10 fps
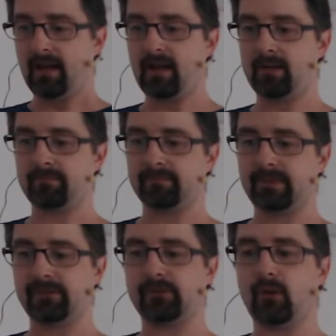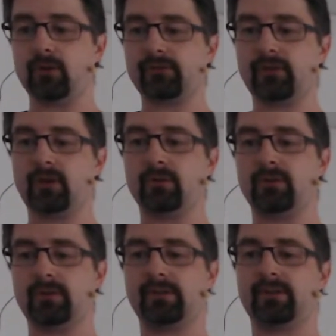This is
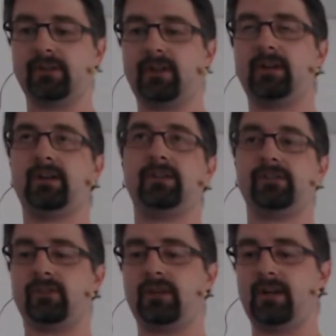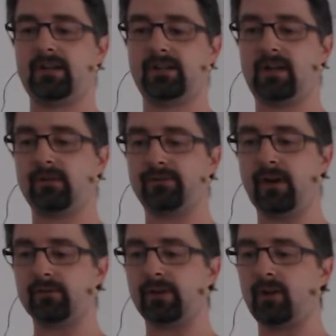also a Cloud
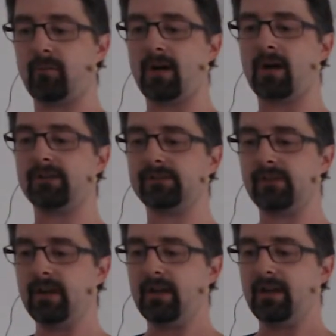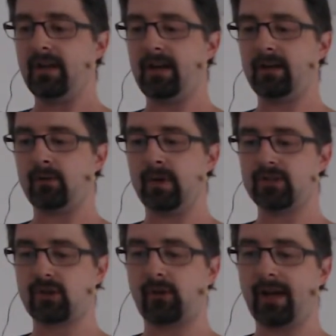Foundry command,
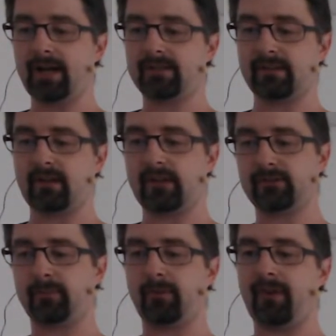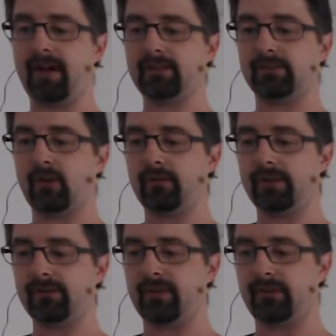which creates a customer provided
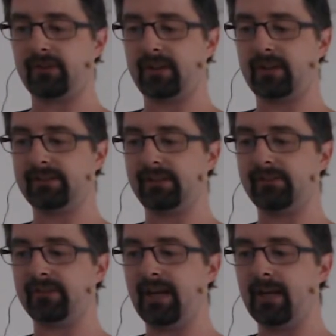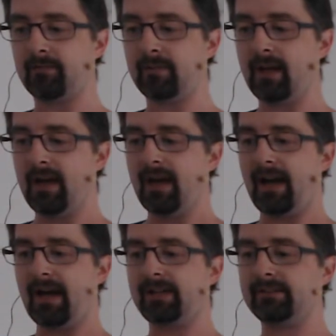service with this name,
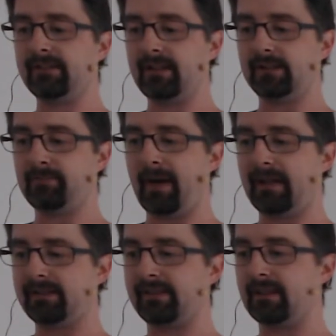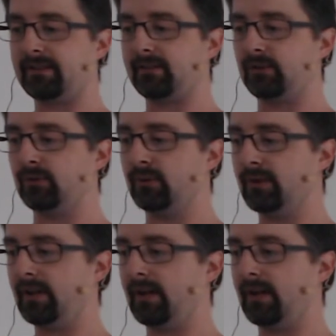and it binds it to